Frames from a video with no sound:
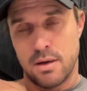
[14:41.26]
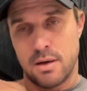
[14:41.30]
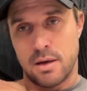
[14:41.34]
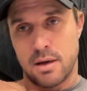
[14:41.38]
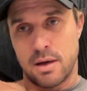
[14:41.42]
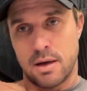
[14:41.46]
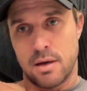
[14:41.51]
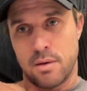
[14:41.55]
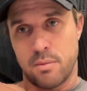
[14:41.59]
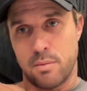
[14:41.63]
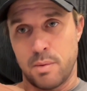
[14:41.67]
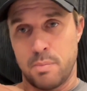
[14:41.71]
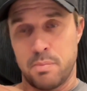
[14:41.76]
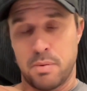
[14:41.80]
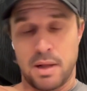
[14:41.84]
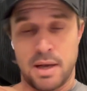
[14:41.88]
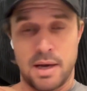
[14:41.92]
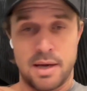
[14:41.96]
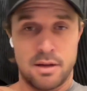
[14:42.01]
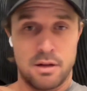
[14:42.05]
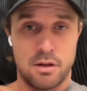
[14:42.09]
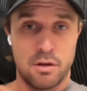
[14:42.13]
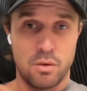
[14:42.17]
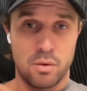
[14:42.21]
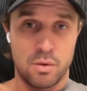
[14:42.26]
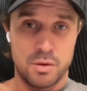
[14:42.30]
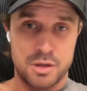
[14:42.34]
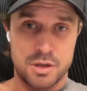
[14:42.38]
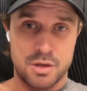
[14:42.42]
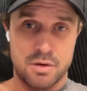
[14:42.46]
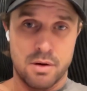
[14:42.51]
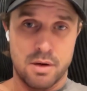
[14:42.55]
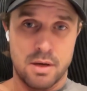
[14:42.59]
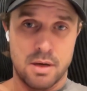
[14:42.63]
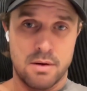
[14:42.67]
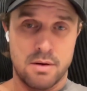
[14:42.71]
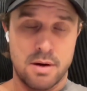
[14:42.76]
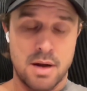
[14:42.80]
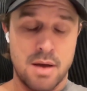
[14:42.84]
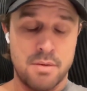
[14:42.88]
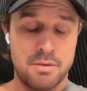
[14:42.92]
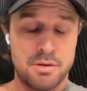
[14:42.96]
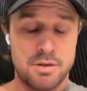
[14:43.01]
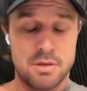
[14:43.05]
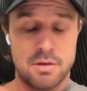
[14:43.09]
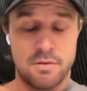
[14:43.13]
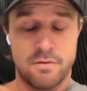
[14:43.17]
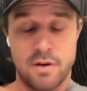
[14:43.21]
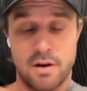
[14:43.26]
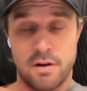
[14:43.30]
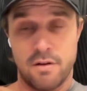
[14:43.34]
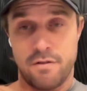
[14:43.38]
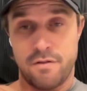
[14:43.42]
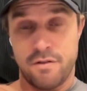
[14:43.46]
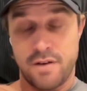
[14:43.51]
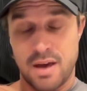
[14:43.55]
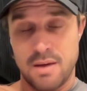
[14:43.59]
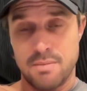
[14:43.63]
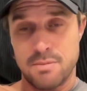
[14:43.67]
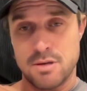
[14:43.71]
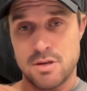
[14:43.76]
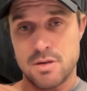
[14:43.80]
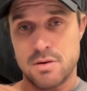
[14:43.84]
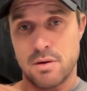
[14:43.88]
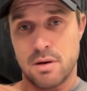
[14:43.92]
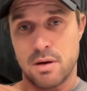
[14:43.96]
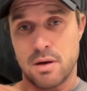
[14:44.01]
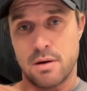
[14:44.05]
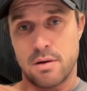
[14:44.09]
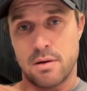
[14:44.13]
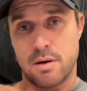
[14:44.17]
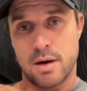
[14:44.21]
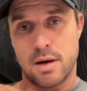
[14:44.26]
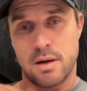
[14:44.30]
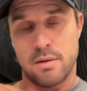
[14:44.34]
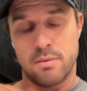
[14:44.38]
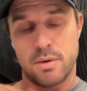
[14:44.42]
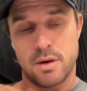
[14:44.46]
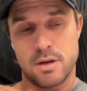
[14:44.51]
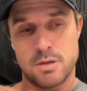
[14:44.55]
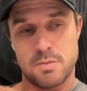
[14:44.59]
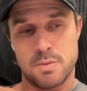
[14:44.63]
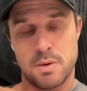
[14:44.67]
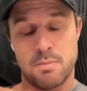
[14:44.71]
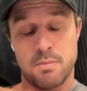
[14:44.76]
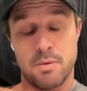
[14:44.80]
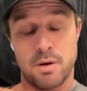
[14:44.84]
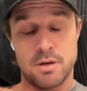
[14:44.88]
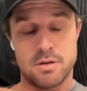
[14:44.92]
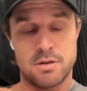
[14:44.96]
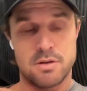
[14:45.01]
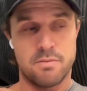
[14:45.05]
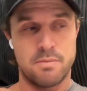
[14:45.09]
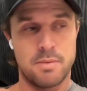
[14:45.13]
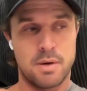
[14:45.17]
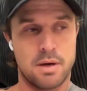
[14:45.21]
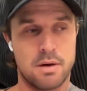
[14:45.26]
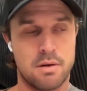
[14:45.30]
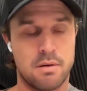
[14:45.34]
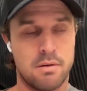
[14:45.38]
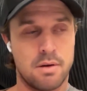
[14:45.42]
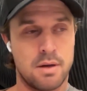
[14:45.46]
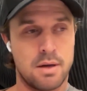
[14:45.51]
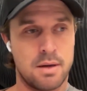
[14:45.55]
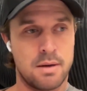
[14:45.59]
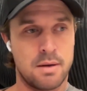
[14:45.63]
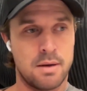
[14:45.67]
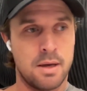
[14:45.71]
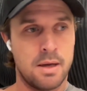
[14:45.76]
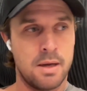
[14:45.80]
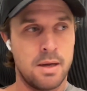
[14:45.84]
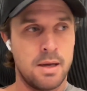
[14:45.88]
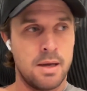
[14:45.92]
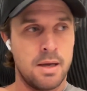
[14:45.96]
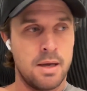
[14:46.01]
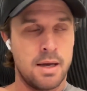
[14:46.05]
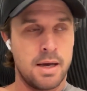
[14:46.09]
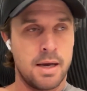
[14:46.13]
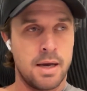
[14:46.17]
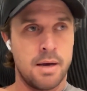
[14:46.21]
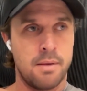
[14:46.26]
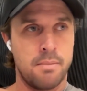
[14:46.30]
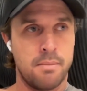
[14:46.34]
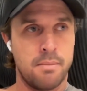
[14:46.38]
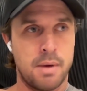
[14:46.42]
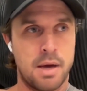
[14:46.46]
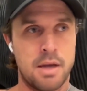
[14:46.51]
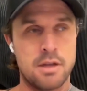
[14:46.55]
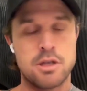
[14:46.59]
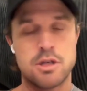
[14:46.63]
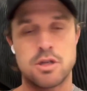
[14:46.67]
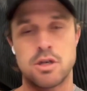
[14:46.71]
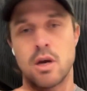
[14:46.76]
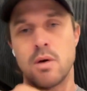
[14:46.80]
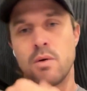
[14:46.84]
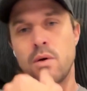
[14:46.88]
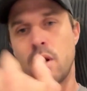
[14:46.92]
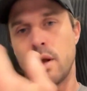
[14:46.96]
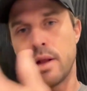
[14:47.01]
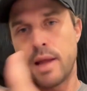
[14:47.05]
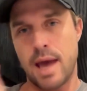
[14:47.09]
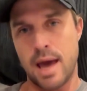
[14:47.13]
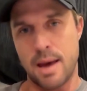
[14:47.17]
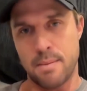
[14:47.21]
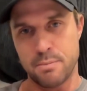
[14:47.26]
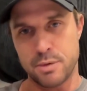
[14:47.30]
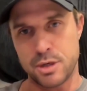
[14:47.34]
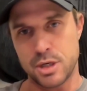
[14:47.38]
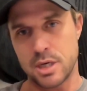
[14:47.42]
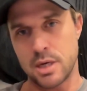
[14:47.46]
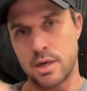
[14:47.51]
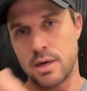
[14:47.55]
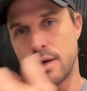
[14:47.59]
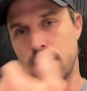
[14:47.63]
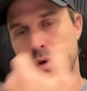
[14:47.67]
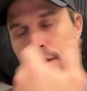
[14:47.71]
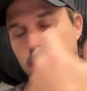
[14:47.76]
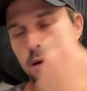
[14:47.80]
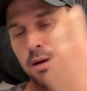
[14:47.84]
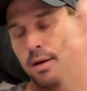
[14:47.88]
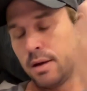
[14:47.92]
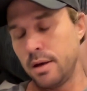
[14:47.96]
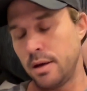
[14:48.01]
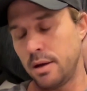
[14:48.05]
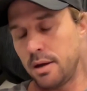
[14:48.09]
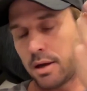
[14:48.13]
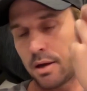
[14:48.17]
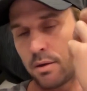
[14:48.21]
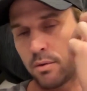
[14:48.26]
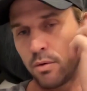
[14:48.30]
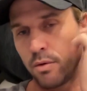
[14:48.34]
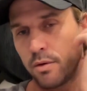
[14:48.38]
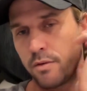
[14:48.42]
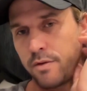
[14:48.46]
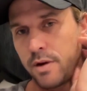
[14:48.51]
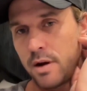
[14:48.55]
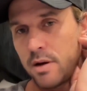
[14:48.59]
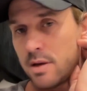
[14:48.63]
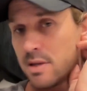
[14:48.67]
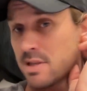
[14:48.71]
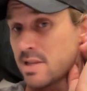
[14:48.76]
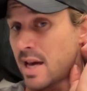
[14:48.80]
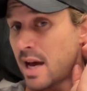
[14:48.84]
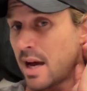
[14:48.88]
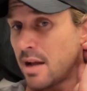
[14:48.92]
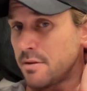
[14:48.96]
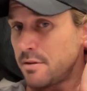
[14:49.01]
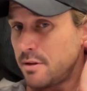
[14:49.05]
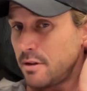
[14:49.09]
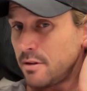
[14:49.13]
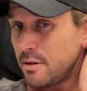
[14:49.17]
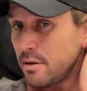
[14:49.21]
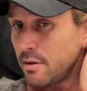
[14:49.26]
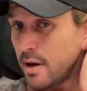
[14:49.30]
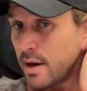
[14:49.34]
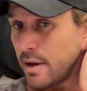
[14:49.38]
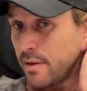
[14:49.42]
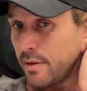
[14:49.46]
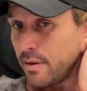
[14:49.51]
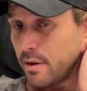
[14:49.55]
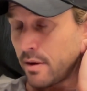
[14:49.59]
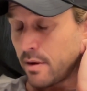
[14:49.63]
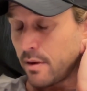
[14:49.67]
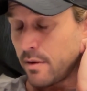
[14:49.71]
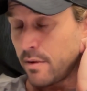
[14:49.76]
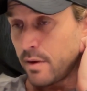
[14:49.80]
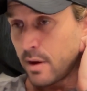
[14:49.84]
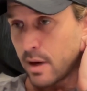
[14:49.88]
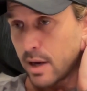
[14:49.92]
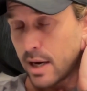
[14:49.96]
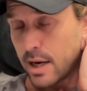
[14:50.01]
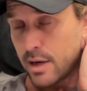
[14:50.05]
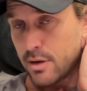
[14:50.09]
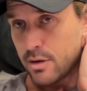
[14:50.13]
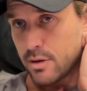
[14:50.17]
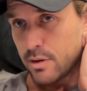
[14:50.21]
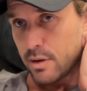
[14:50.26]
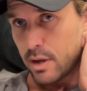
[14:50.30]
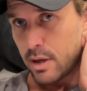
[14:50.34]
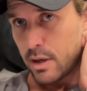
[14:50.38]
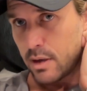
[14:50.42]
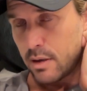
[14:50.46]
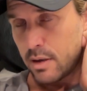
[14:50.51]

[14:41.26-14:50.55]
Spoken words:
We play at Lord's Cricket Ground, which is a very famous cricket ground where I spent most of my career, and so on, Hampshire and all the various counties around the country.